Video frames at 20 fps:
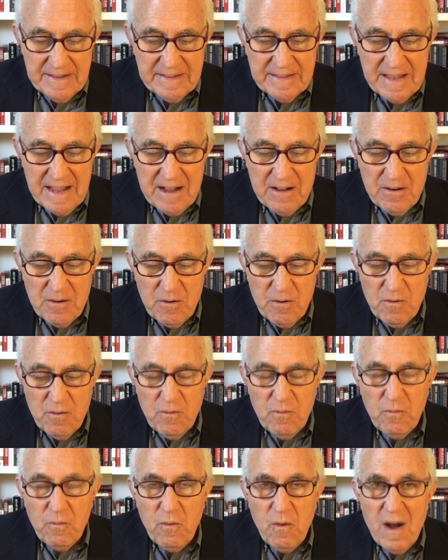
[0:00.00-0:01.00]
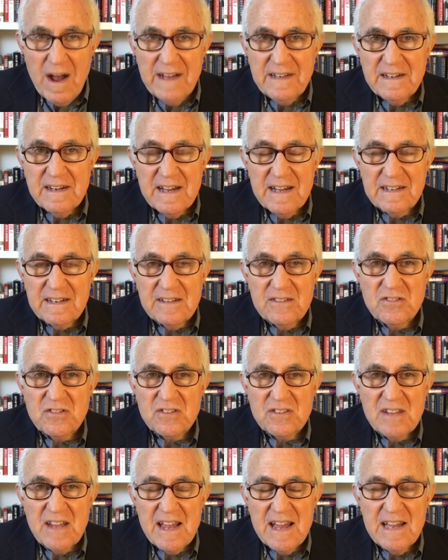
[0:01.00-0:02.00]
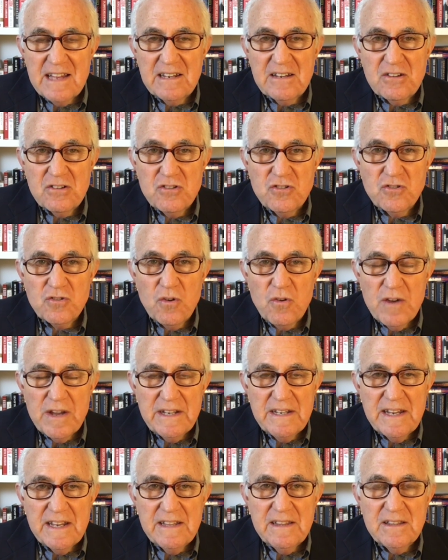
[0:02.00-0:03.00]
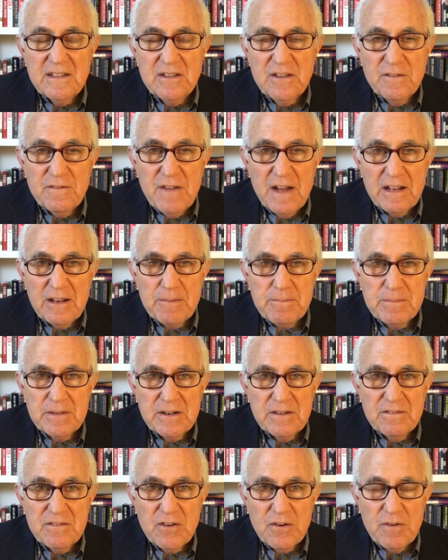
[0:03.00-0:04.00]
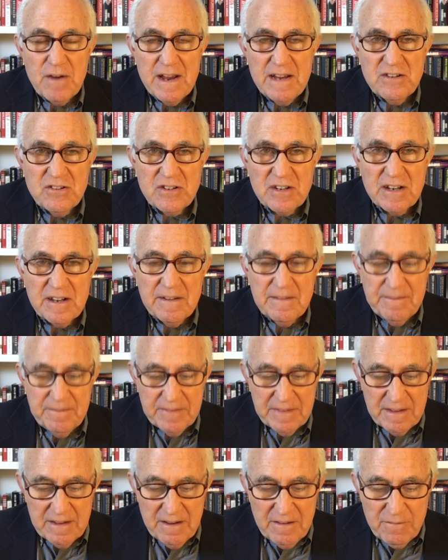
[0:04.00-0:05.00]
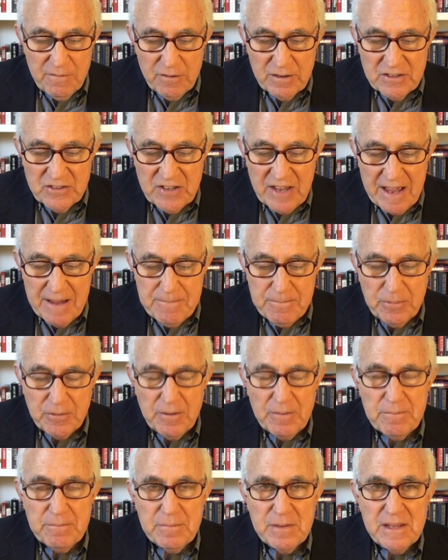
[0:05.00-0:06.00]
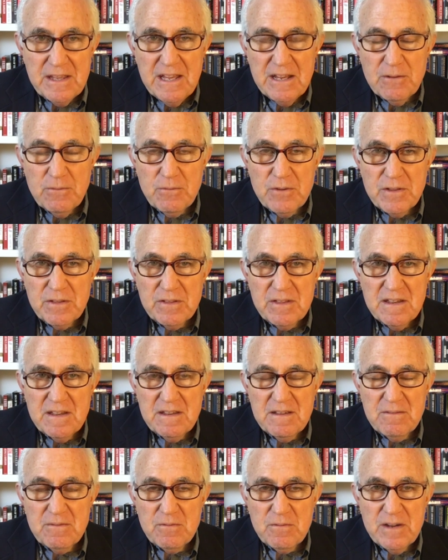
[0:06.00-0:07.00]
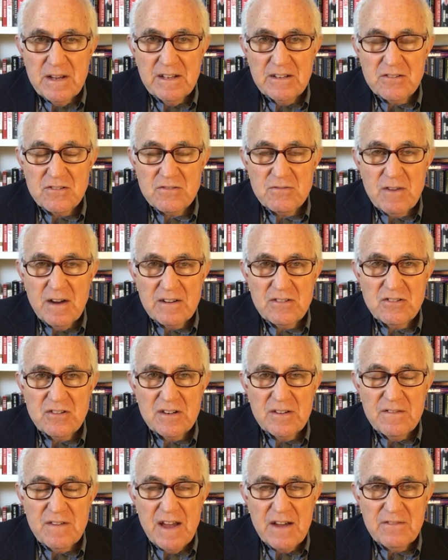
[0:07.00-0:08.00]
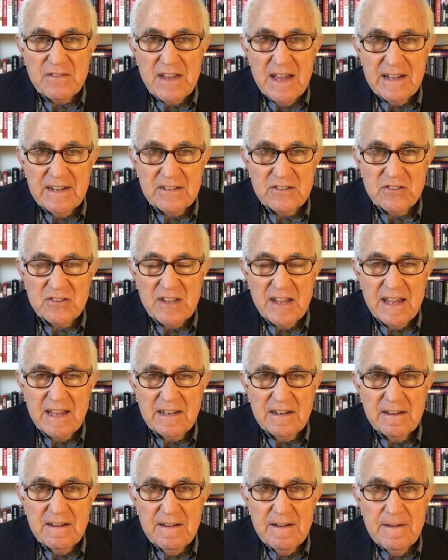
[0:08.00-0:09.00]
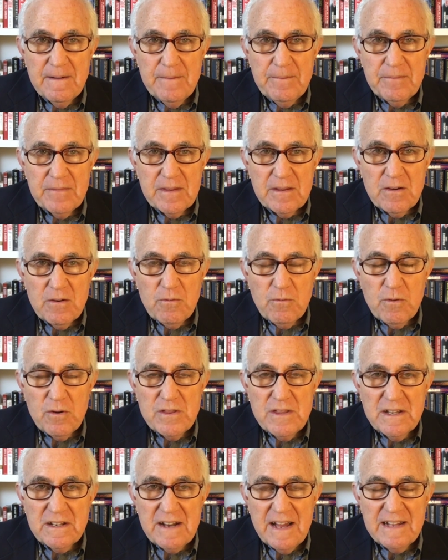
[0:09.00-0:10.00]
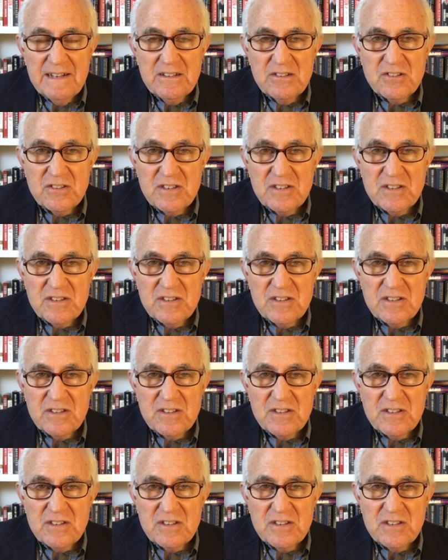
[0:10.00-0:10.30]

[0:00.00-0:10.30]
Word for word: Now, why not instead join in the development of Eurasia? For example, begin with the reconstruction of Afghanistan, where the United